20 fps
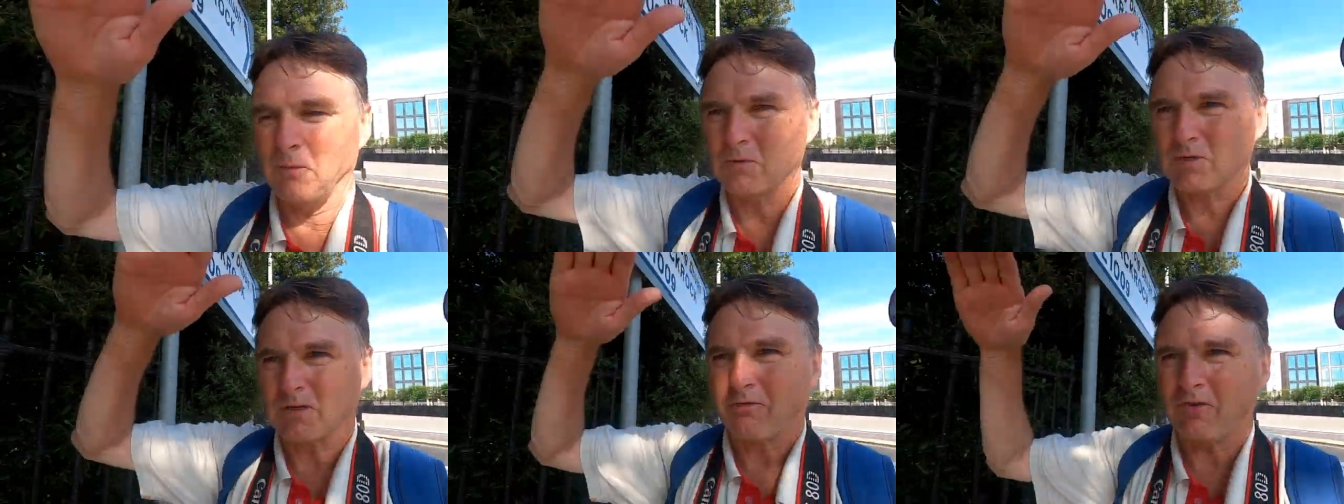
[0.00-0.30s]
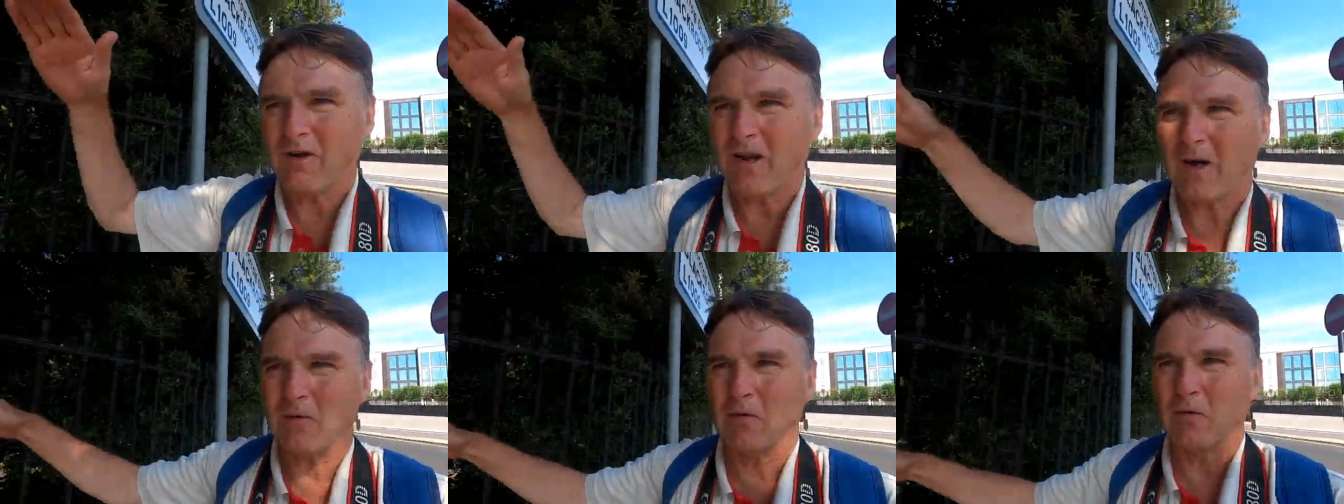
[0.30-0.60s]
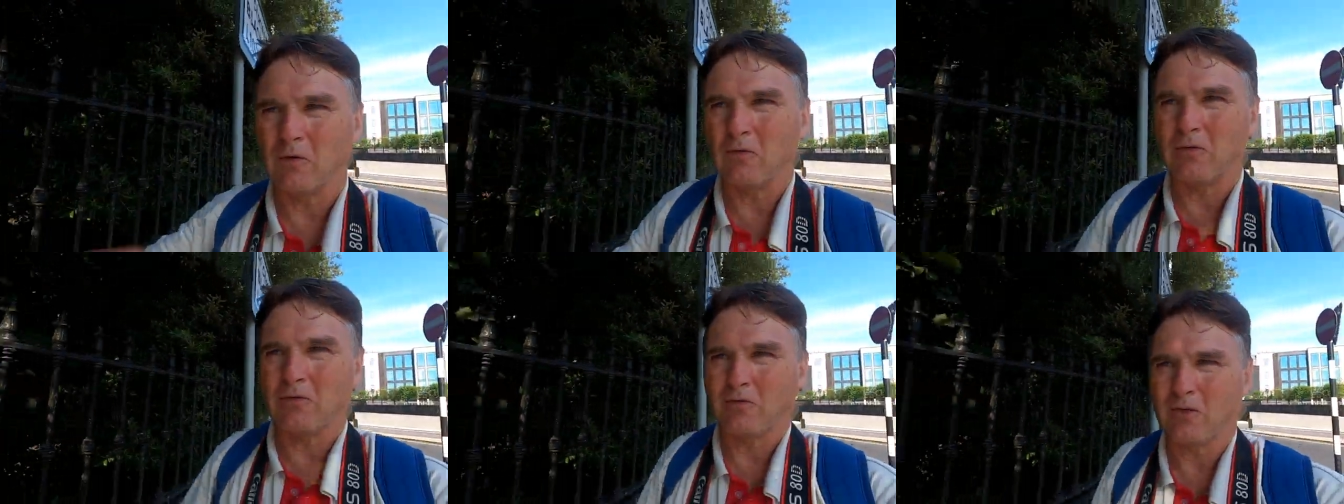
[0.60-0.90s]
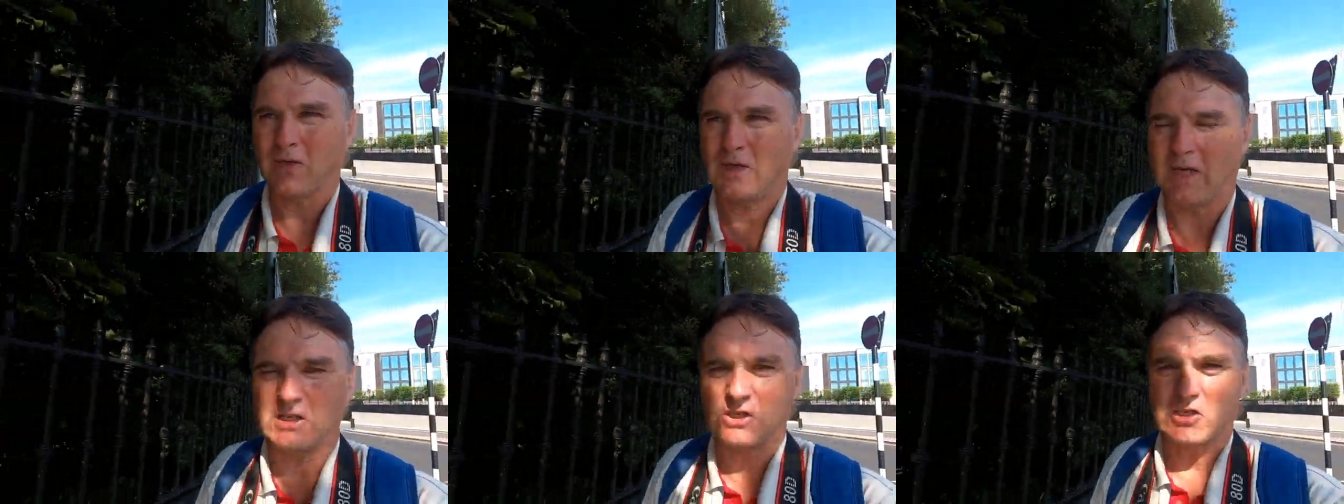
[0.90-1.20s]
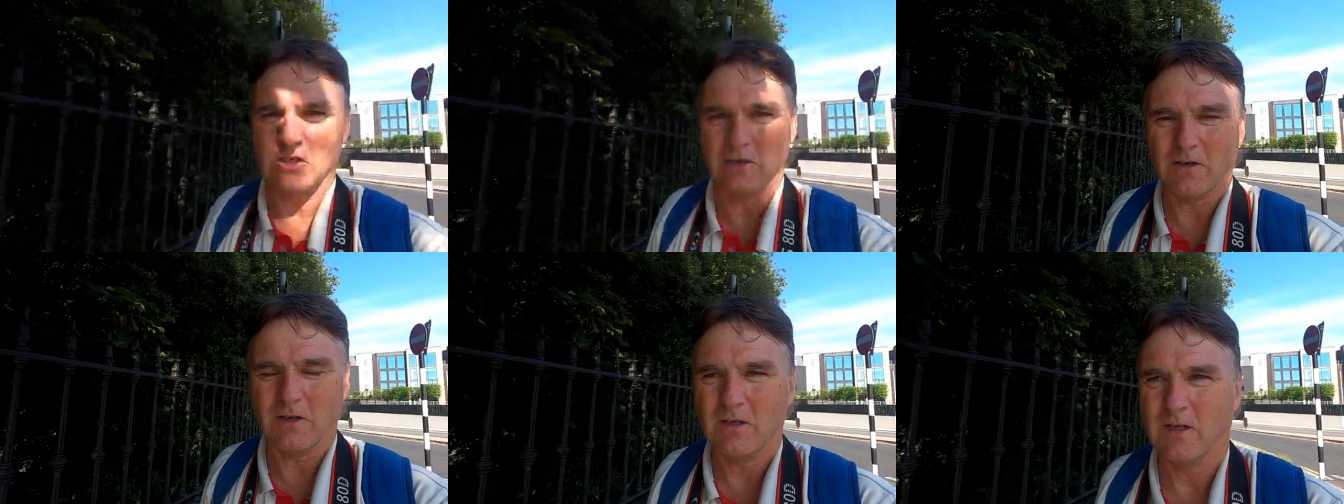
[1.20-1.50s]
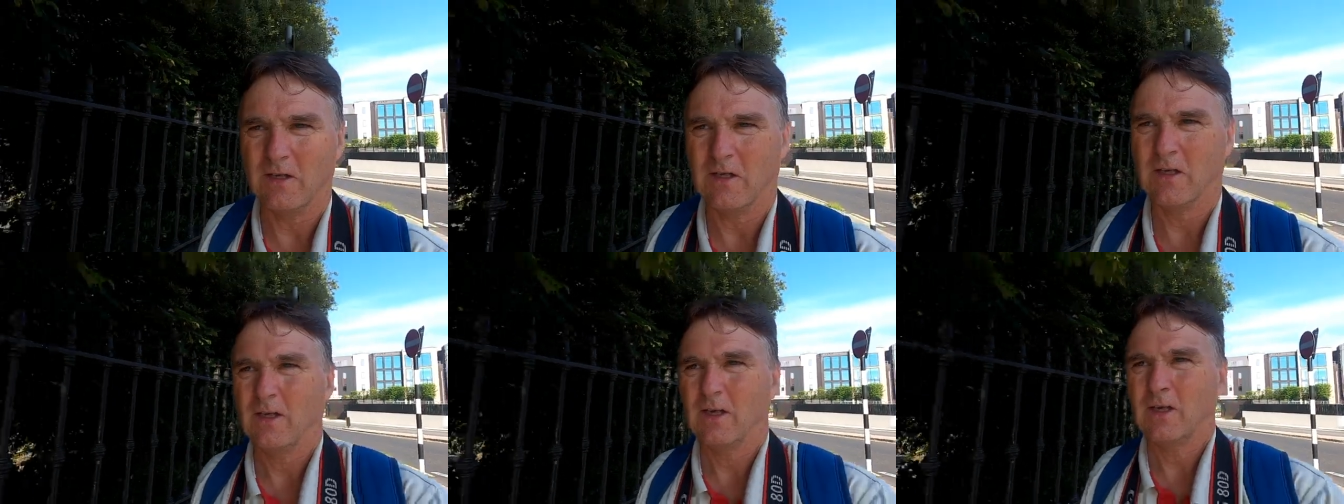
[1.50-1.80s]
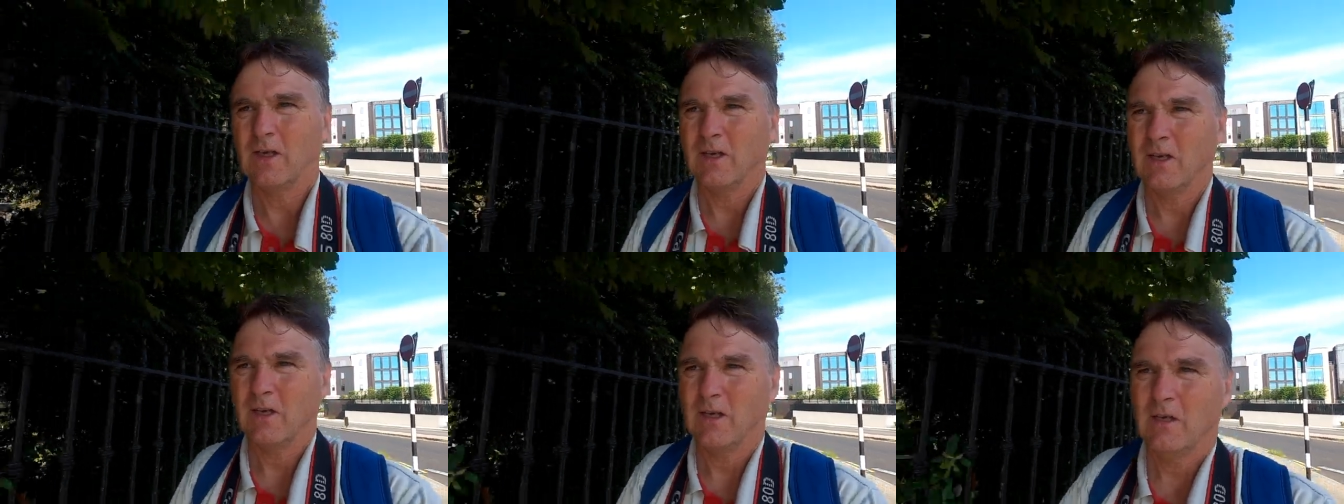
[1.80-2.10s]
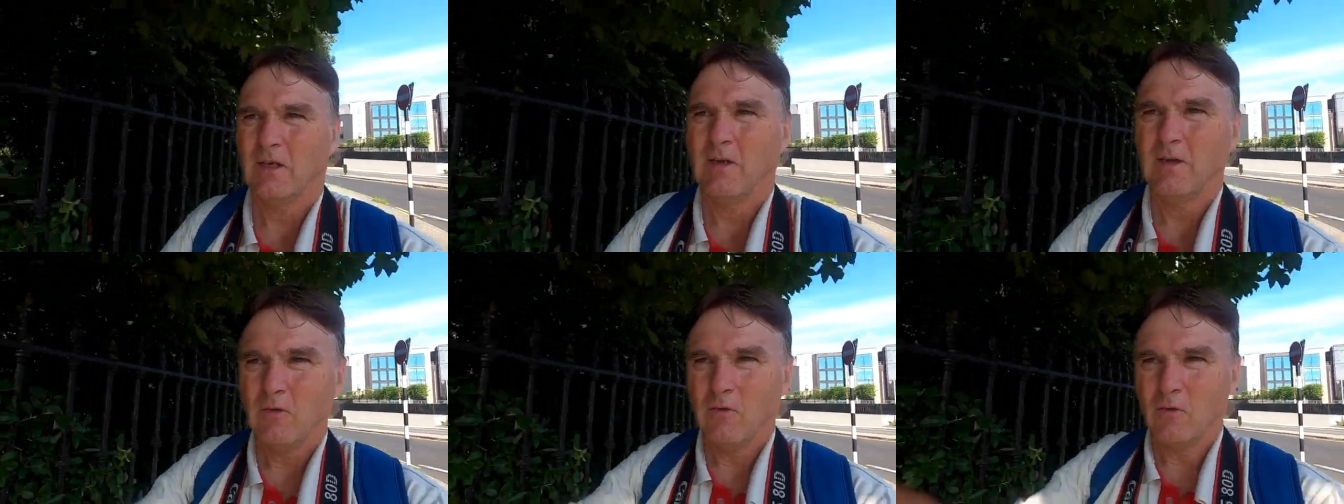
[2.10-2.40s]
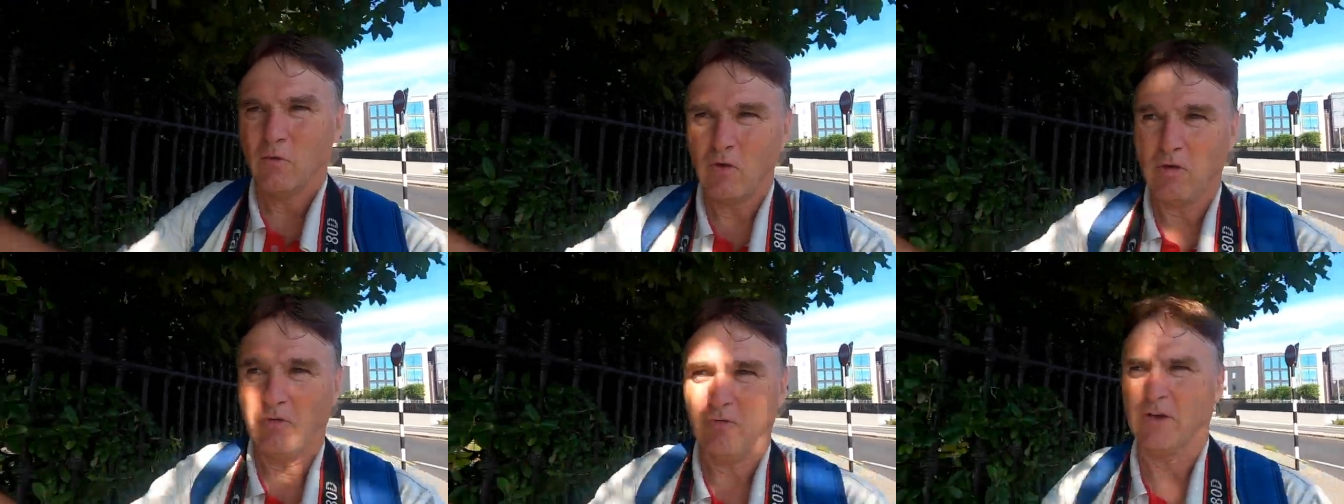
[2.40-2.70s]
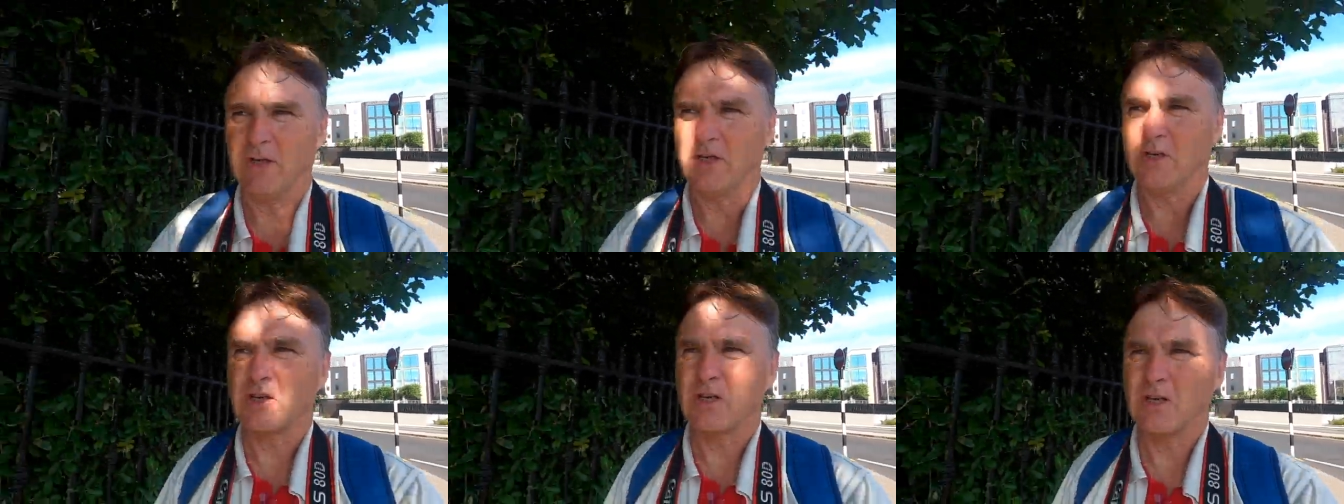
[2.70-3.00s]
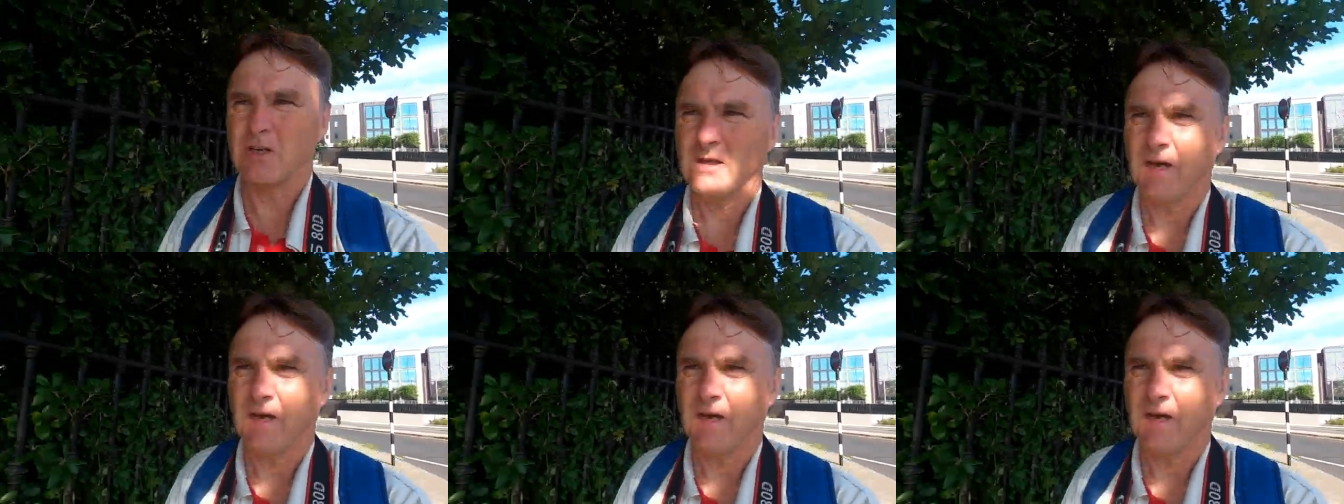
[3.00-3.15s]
it was a flat roof kitchen roof on it